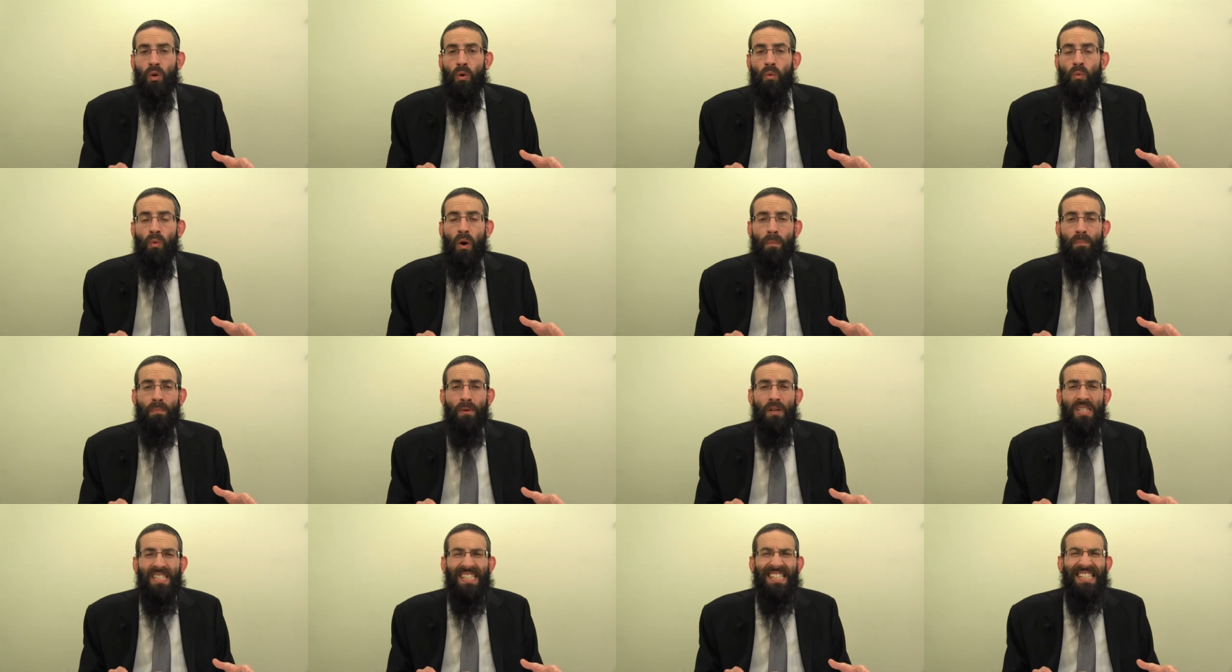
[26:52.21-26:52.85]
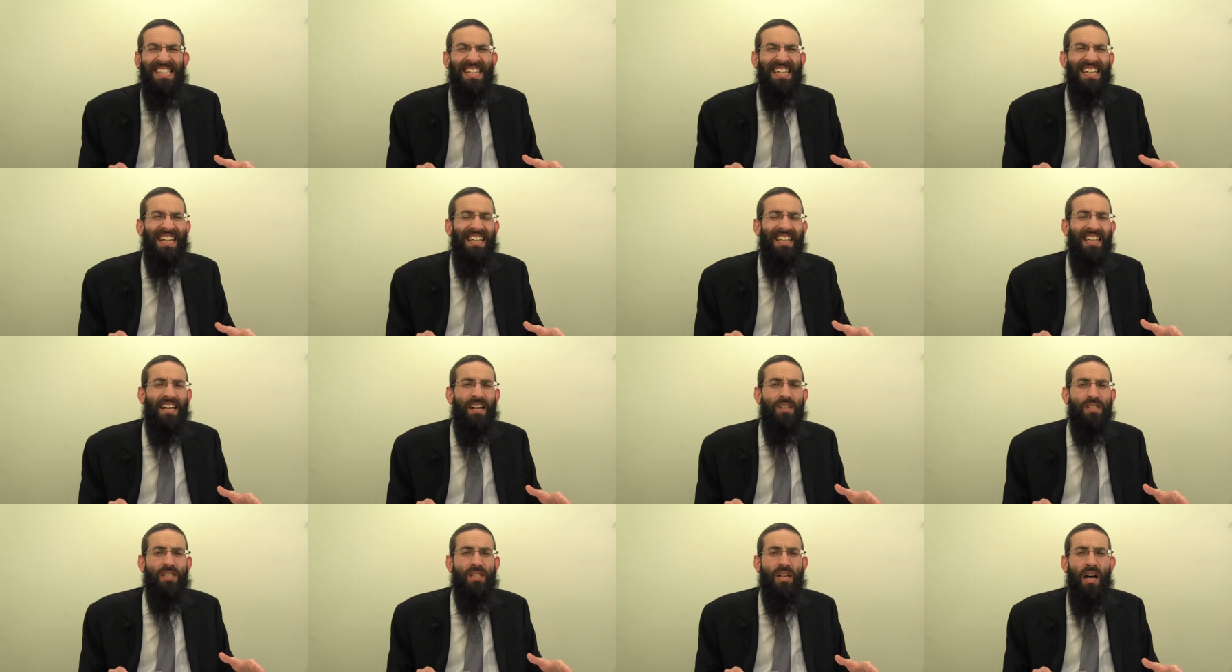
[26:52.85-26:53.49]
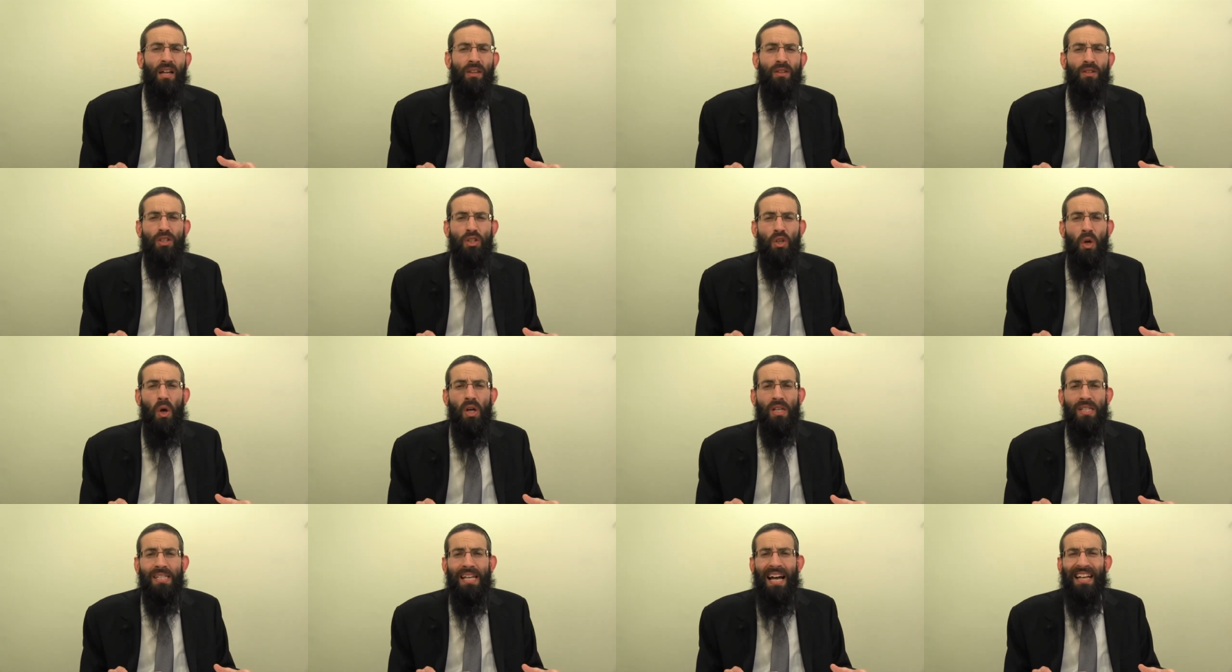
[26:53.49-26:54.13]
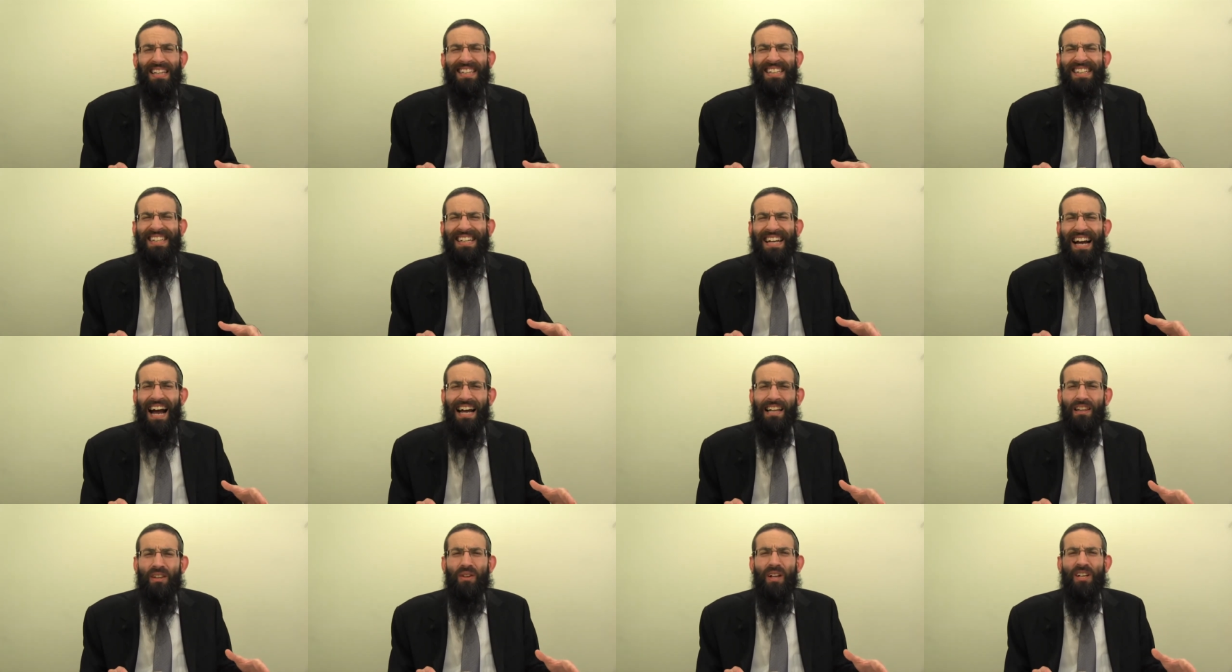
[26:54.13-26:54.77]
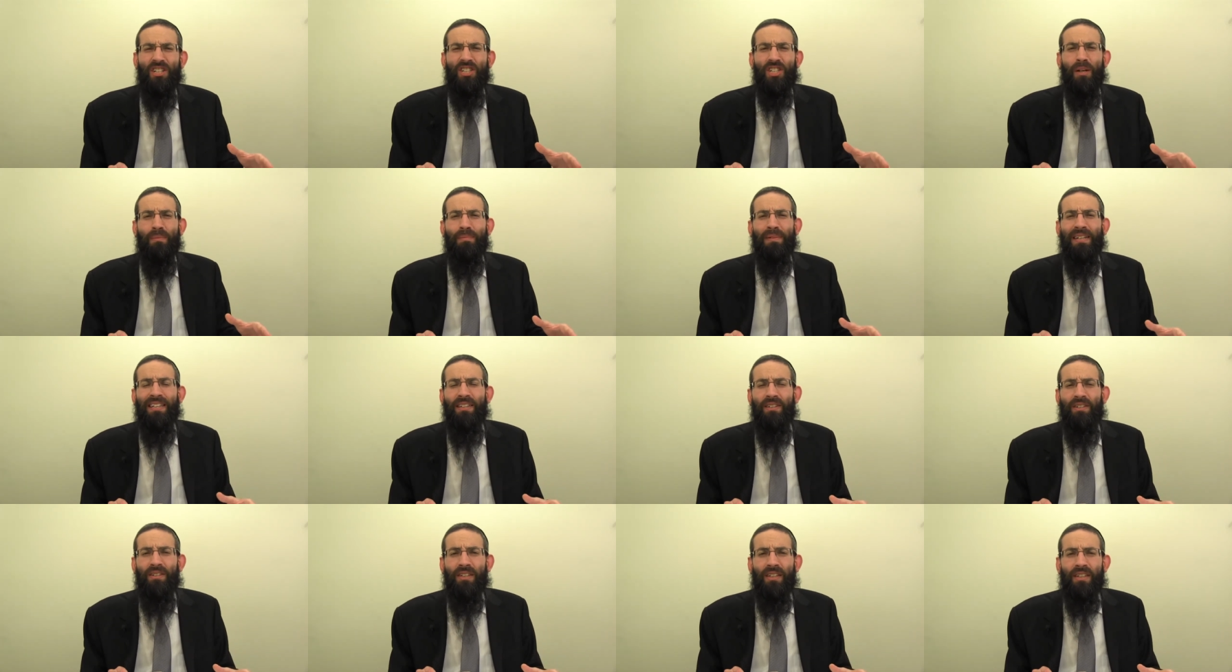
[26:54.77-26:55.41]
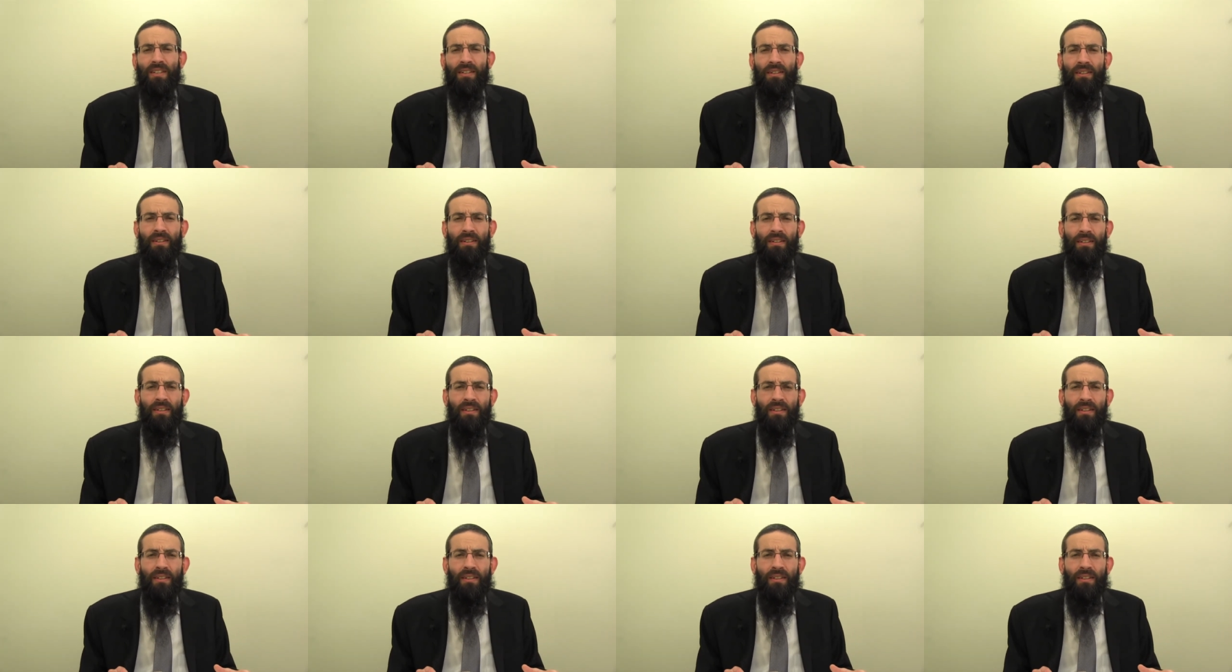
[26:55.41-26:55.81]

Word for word: one person declares to others, calls out Gadlo Hashem iti,